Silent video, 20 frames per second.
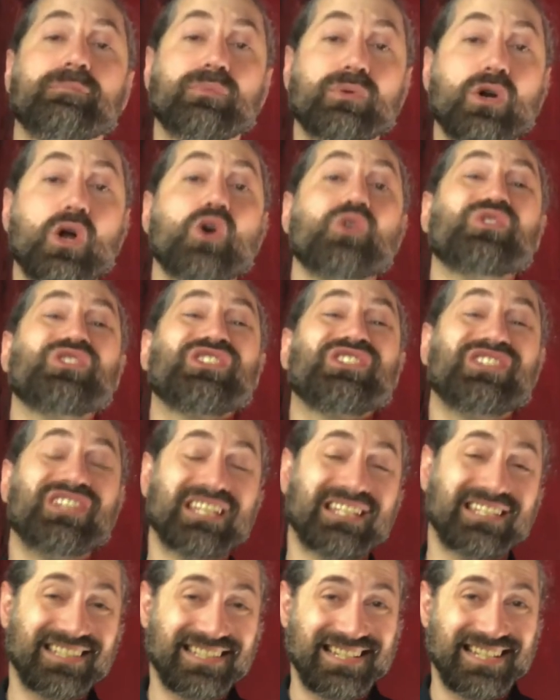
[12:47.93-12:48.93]
to Pro
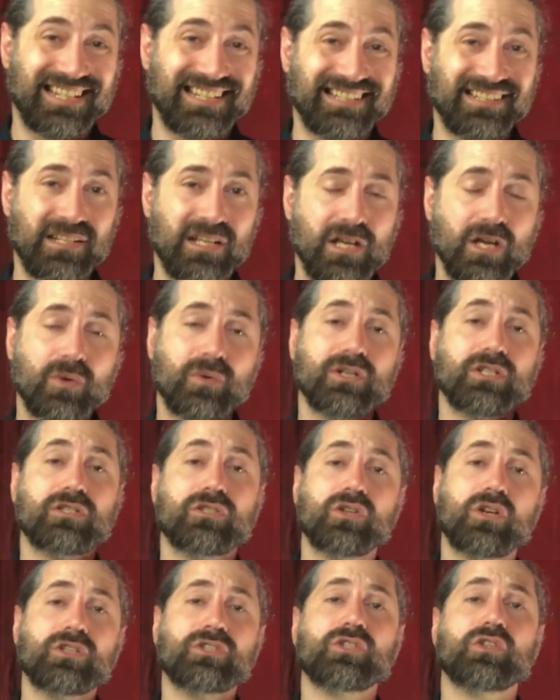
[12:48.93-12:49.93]
16, which
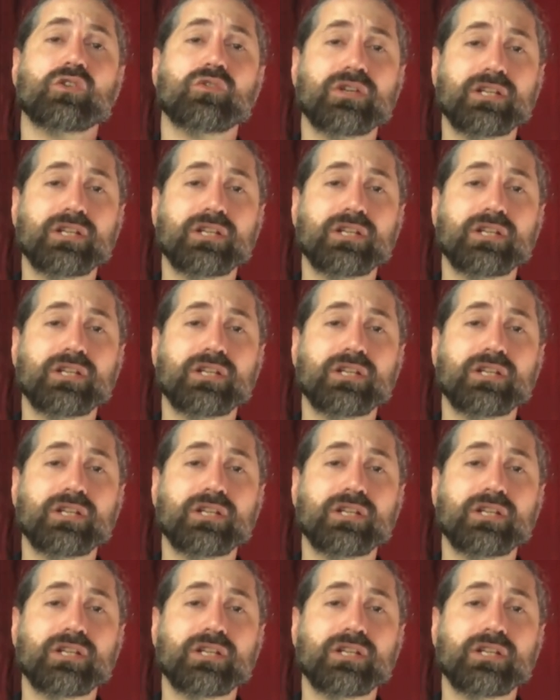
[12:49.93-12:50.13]
is also